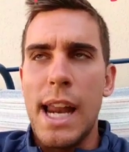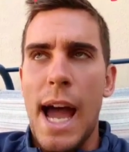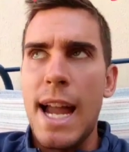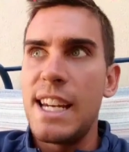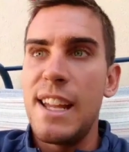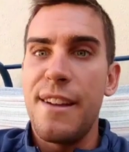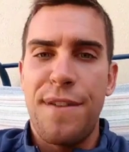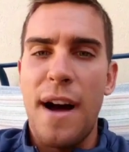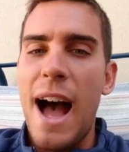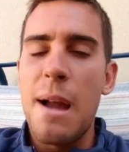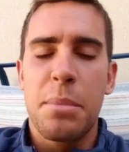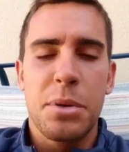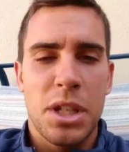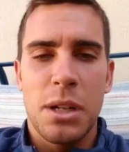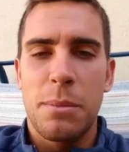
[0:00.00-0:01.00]

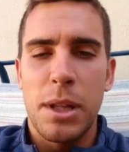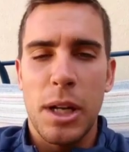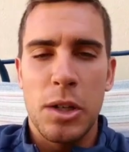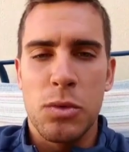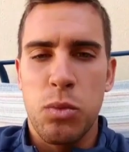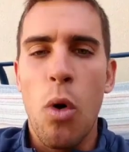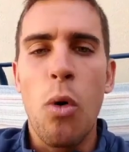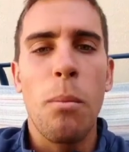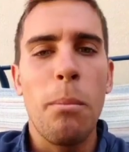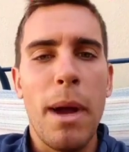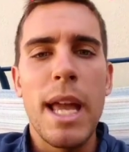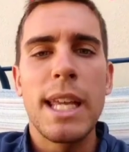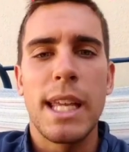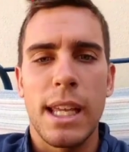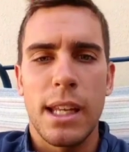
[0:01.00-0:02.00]
95% of players won't
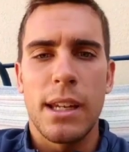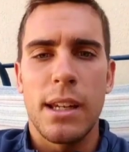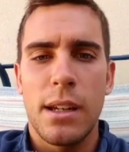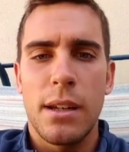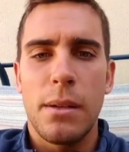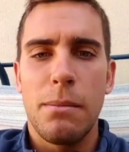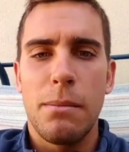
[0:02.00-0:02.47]
make it